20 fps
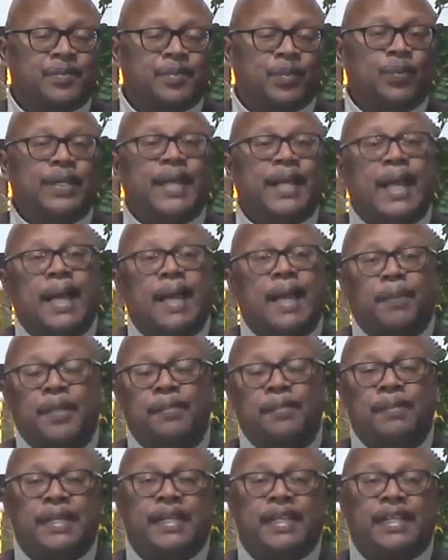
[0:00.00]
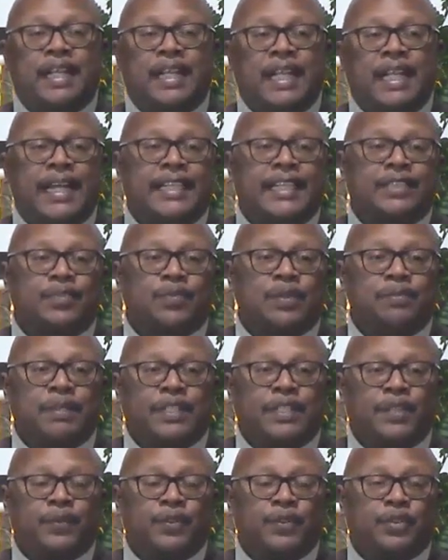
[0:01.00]
We happen to be in the last one, but
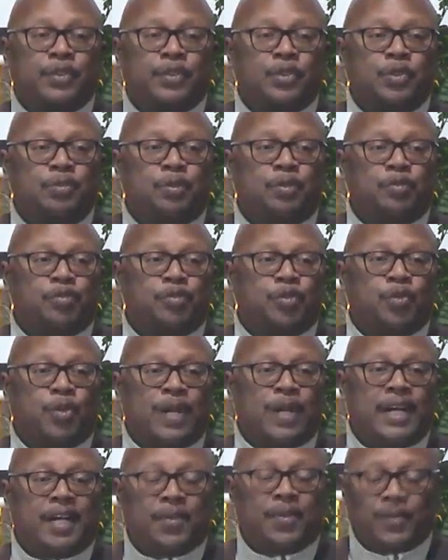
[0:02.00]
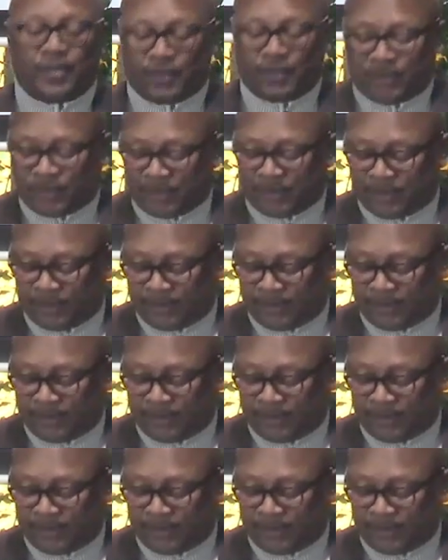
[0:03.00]
there were two before ours.